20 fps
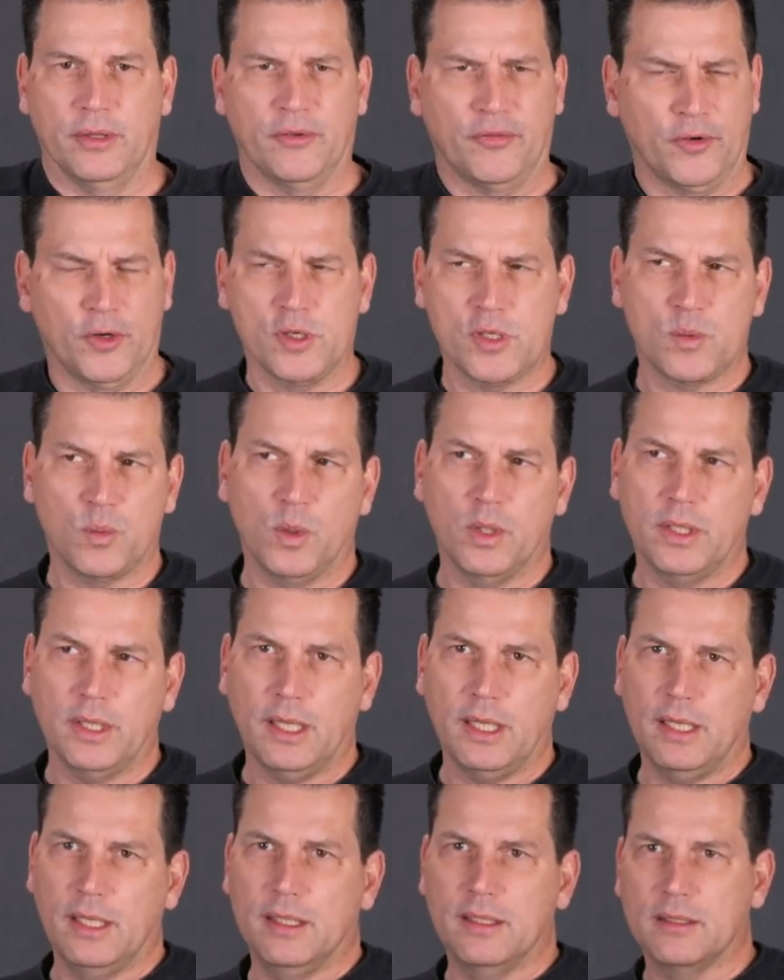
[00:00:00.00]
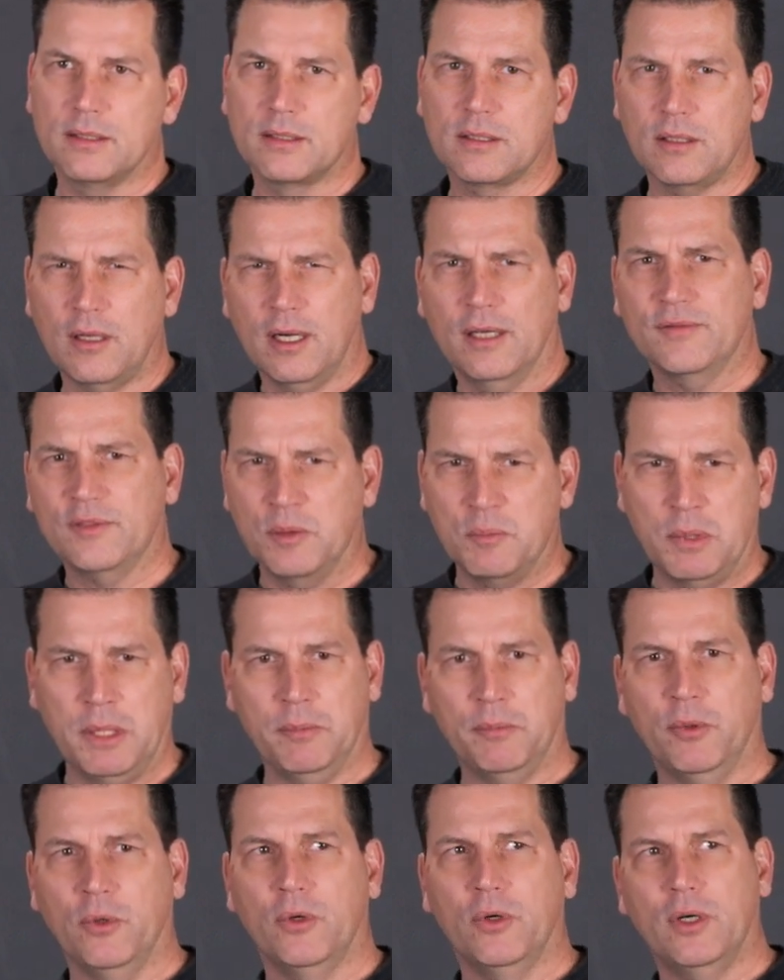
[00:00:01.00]
The first one is often
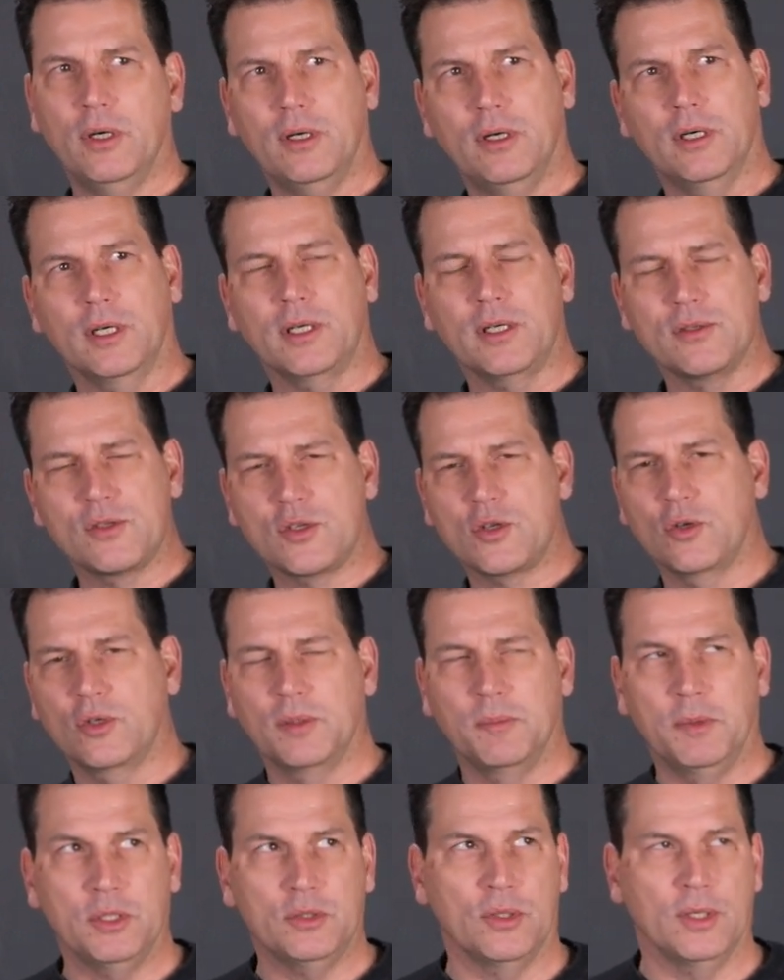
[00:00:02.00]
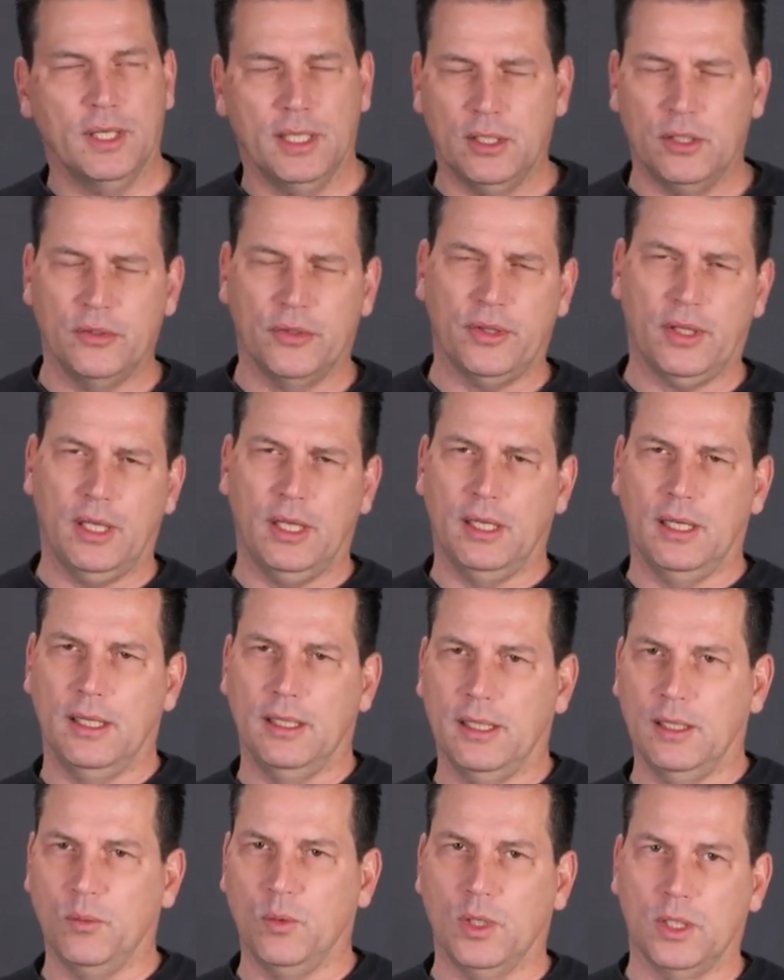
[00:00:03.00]
people are concerned about their health
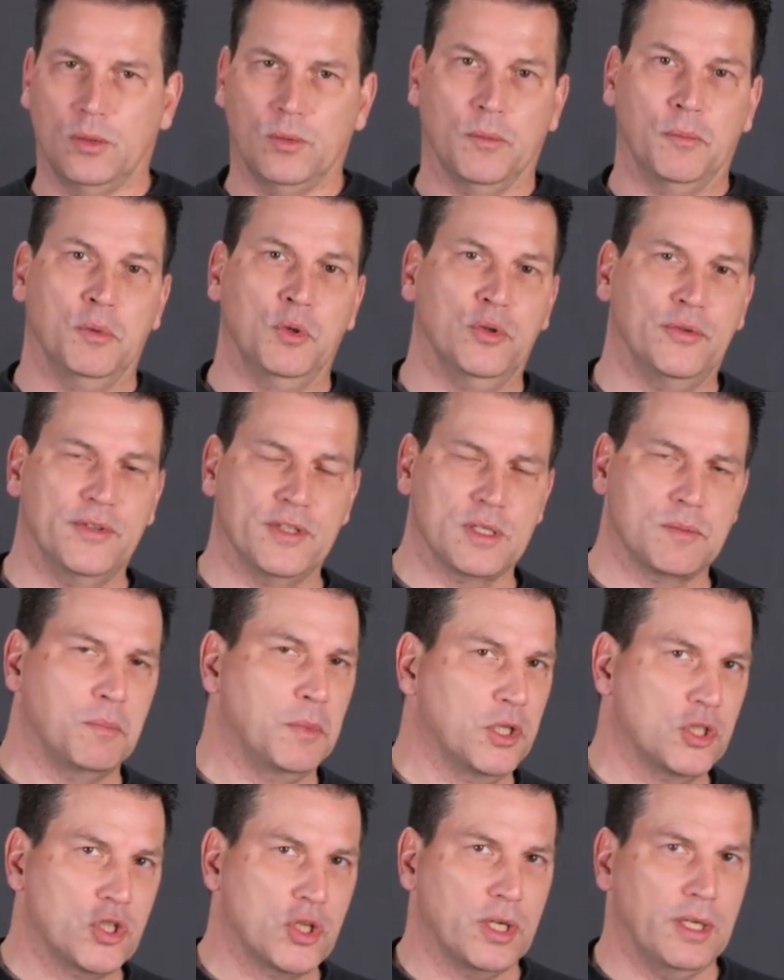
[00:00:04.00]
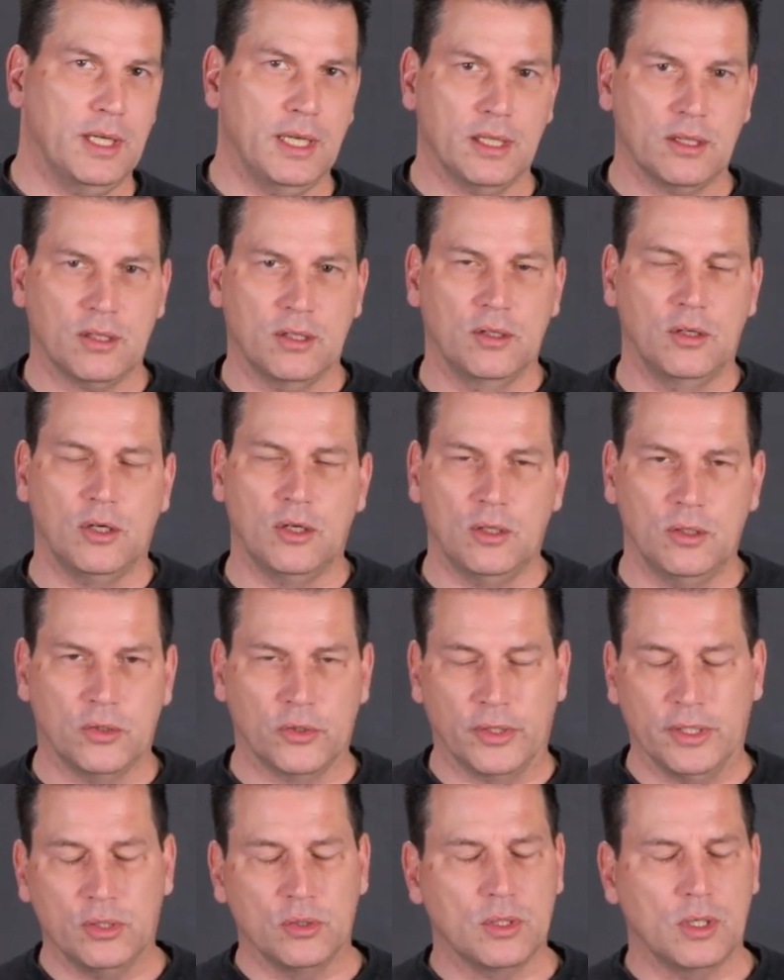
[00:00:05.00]
and they want to remove as much ethanol
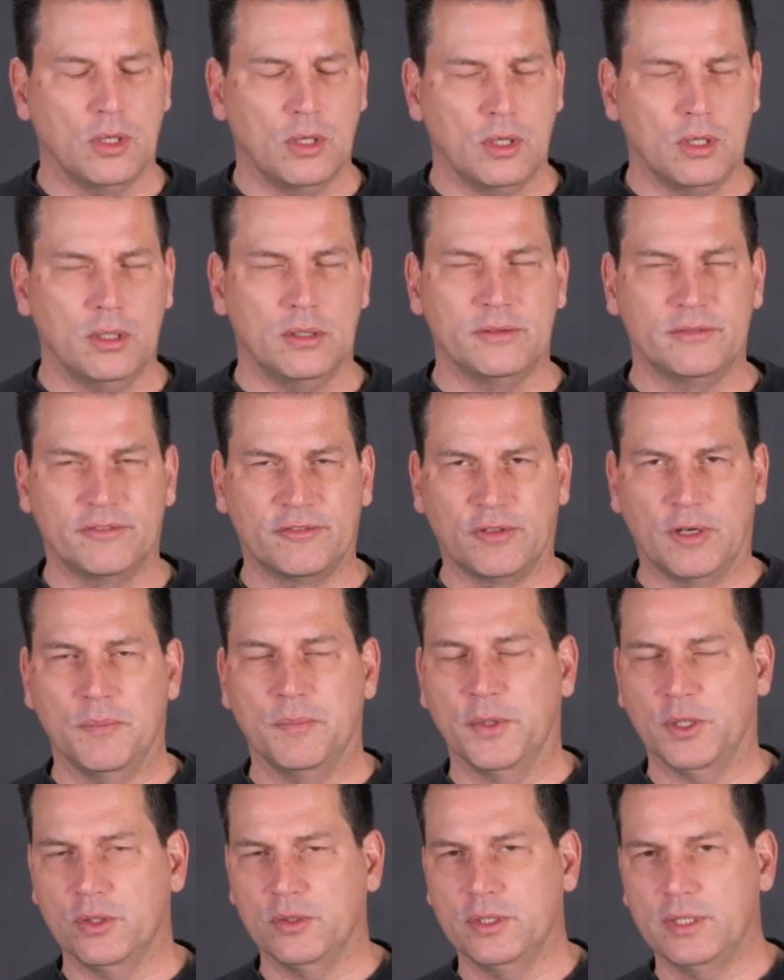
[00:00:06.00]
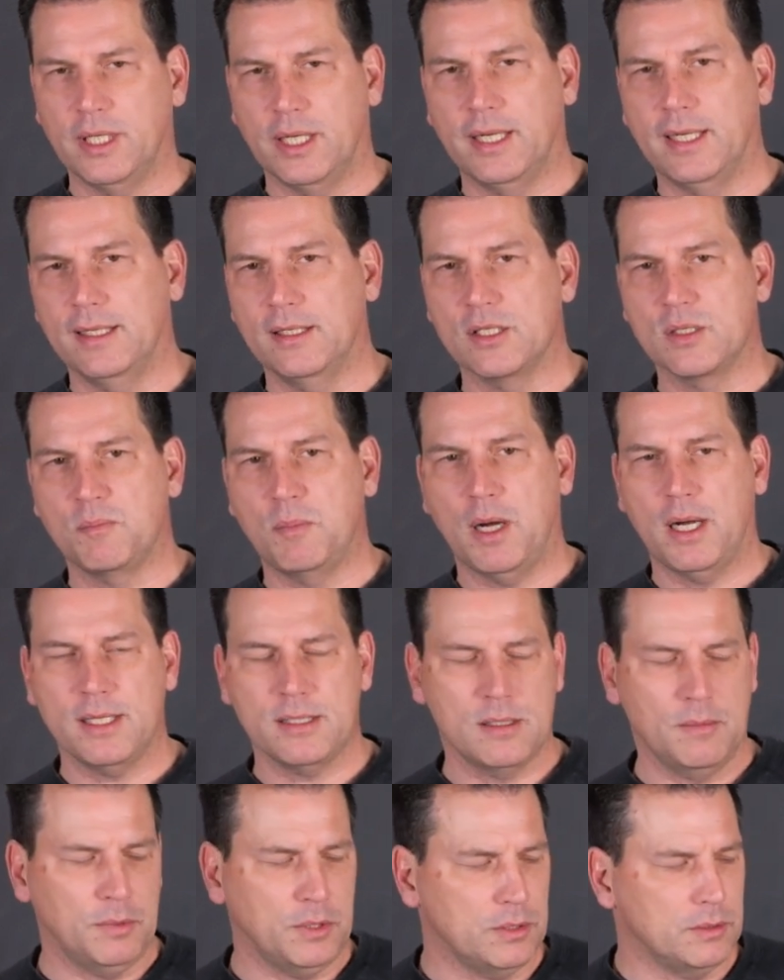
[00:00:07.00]
or alcohol from their diet as
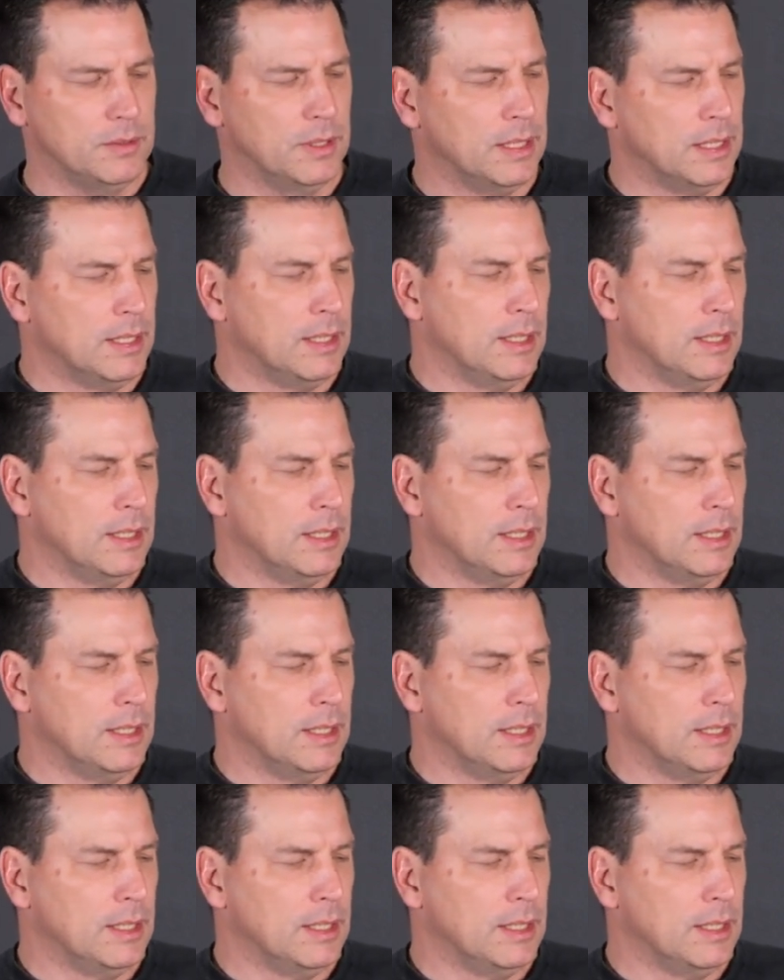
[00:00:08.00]
possible.